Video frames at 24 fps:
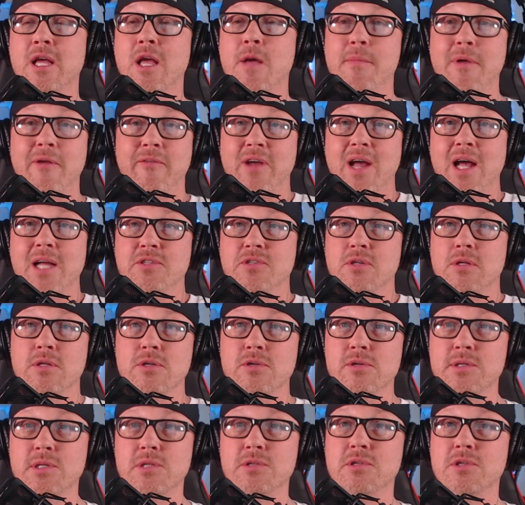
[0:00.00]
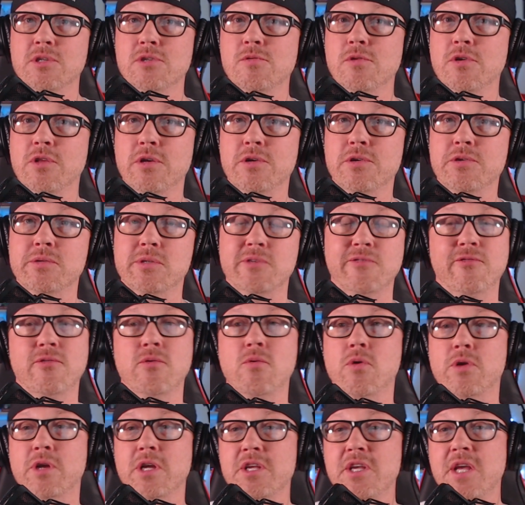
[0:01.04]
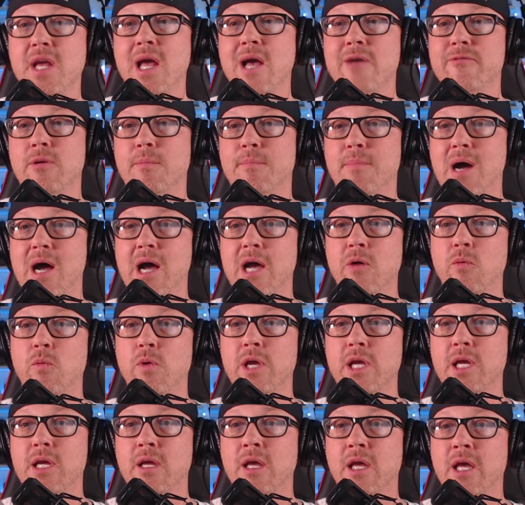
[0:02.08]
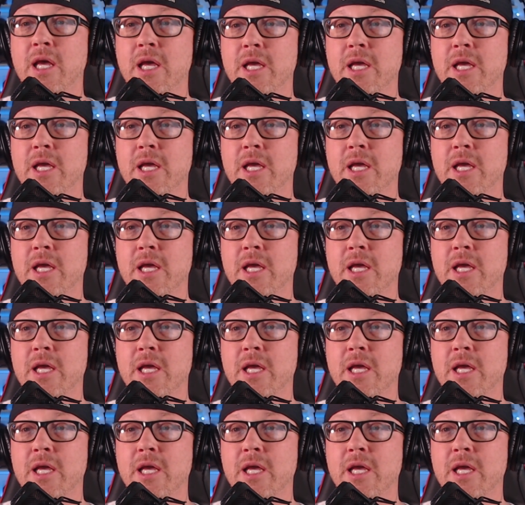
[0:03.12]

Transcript: But I've got you losing two of those four. Then you have a bye week.